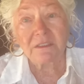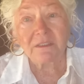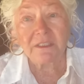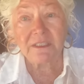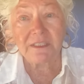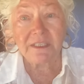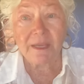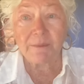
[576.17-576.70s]

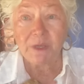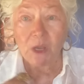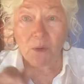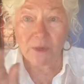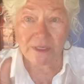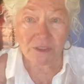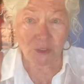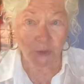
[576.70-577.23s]
since I'm
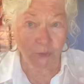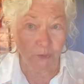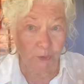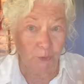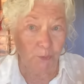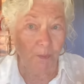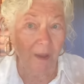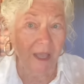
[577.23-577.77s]
going to
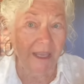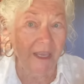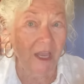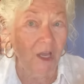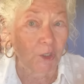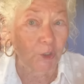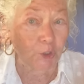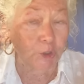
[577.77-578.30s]
do my
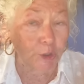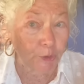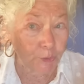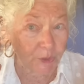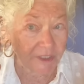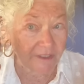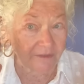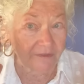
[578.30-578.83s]

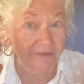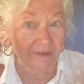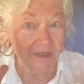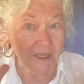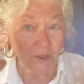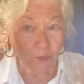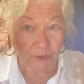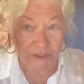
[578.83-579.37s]
occlusive,
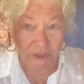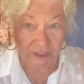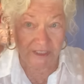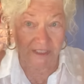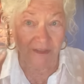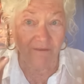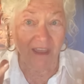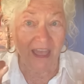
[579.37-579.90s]
which
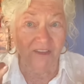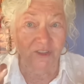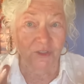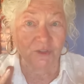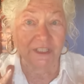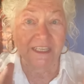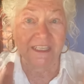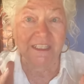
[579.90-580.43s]
is the
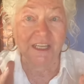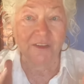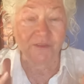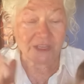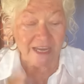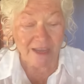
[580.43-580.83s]
Vaseline on the